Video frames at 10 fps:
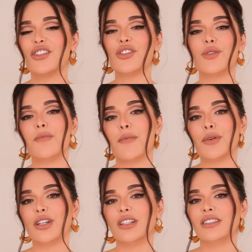And just
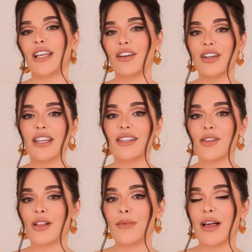remember, layering is
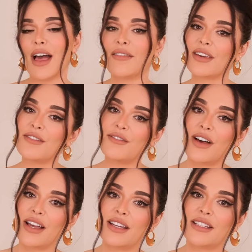all about having
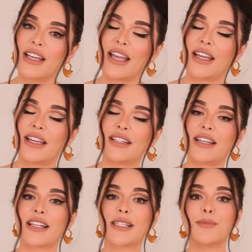fun and
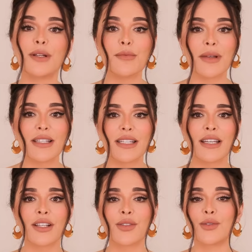
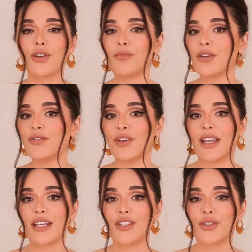experimenting, so don't be
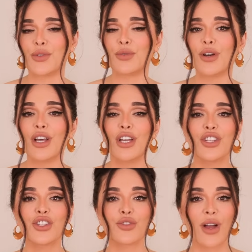afraid to
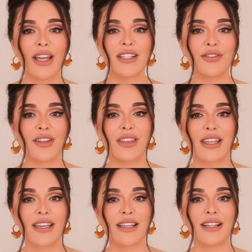try different
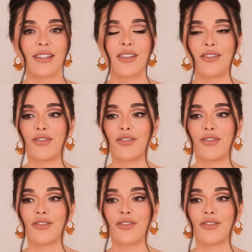things,